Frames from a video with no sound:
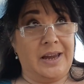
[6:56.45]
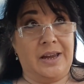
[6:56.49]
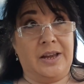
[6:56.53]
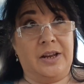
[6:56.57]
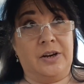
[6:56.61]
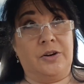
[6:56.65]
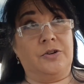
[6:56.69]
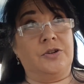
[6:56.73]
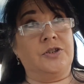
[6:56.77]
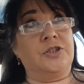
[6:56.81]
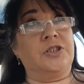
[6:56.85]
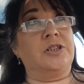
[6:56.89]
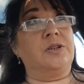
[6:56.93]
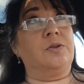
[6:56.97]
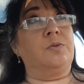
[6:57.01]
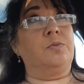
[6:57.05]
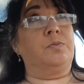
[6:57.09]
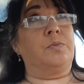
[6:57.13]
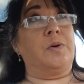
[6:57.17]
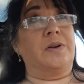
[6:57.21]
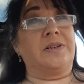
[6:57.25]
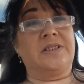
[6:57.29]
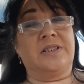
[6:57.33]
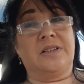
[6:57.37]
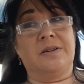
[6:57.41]
energy,
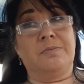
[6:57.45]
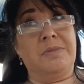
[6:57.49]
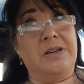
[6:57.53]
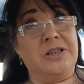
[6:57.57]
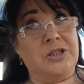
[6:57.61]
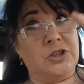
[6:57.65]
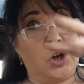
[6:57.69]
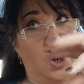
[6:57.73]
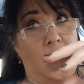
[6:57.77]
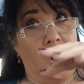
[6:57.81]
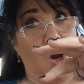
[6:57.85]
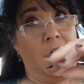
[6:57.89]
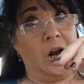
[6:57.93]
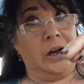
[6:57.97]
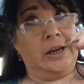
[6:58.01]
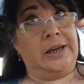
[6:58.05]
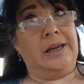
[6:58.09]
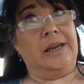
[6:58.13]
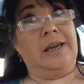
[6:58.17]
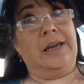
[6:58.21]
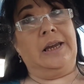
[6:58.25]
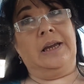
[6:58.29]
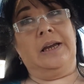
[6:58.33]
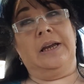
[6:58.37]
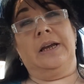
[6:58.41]
wasted me
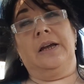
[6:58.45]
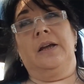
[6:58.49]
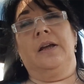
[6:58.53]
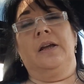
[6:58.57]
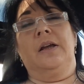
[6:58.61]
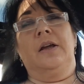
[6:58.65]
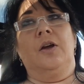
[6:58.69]
talking,